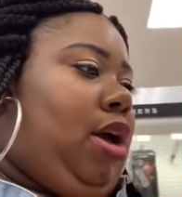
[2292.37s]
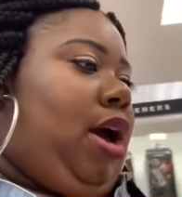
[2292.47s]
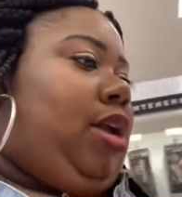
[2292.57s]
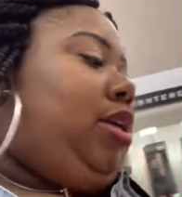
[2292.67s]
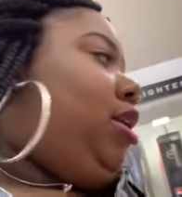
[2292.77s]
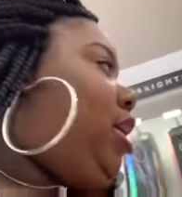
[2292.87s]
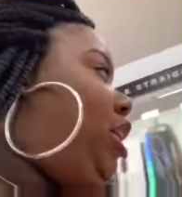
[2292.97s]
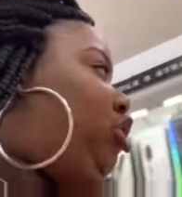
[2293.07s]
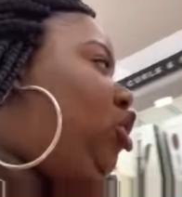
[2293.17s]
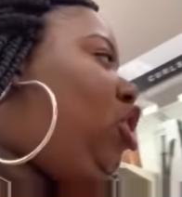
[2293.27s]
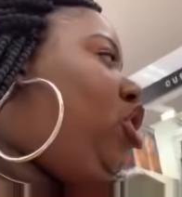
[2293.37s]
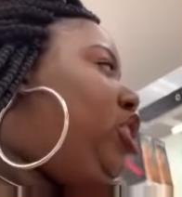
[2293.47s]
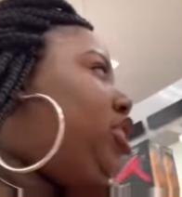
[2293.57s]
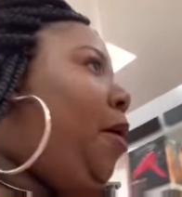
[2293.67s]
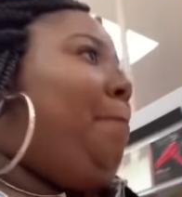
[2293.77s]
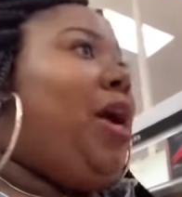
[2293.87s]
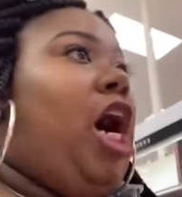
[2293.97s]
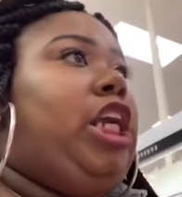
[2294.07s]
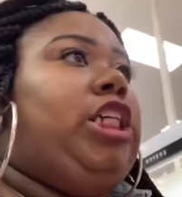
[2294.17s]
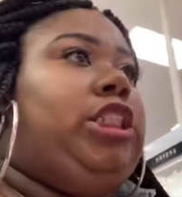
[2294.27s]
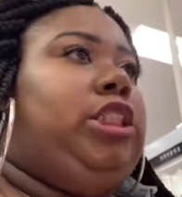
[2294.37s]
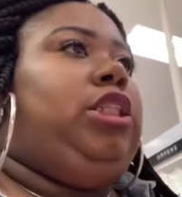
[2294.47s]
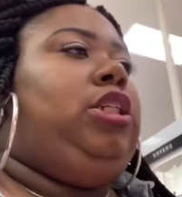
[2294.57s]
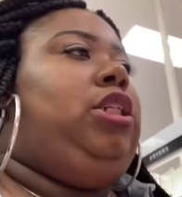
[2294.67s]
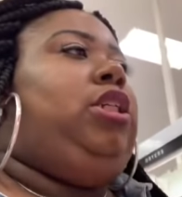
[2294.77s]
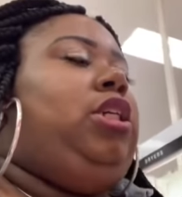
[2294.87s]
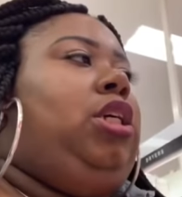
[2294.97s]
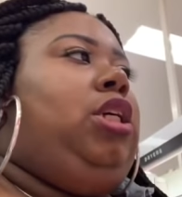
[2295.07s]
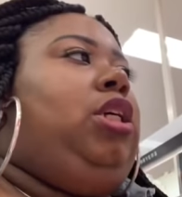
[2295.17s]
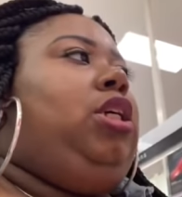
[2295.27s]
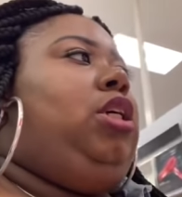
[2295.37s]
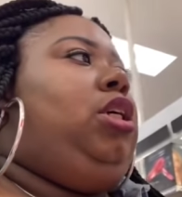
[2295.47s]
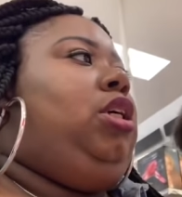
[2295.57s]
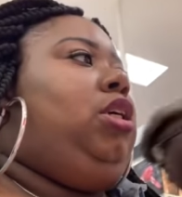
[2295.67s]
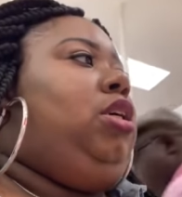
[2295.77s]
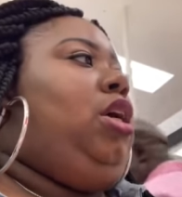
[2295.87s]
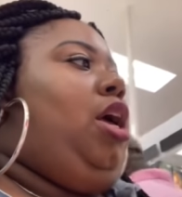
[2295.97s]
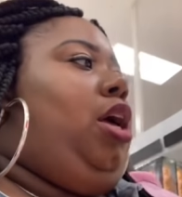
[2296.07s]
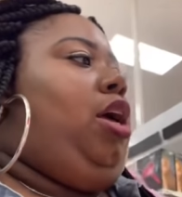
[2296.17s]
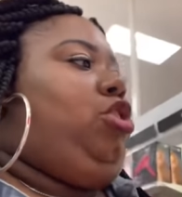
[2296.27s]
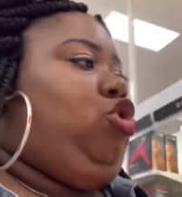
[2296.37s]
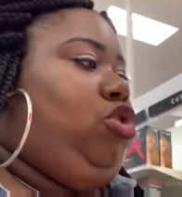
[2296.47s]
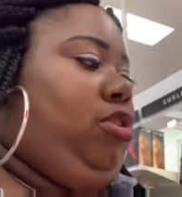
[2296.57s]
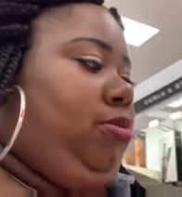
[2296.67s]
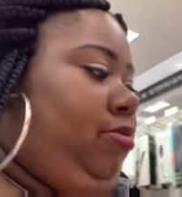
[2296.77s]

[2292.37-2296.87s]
I need an extra large bonnet. Hello. Extra? Extra.